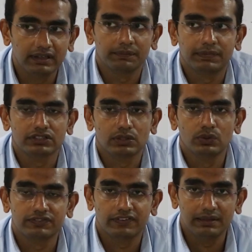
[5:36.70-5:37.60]
the
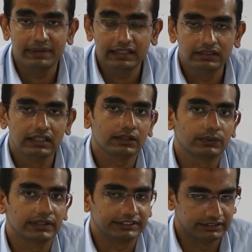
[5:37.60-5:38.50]
person who is framing
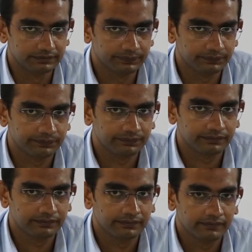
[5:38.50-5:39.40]
the question
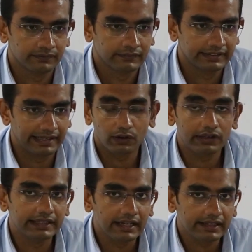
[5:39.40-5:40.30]

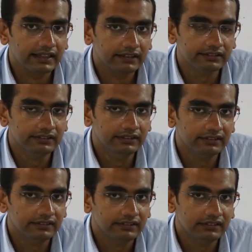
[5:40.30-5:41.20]
cannot deny
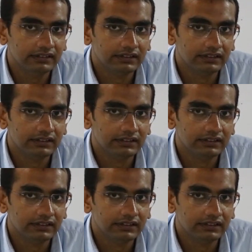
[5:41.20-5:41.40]
that.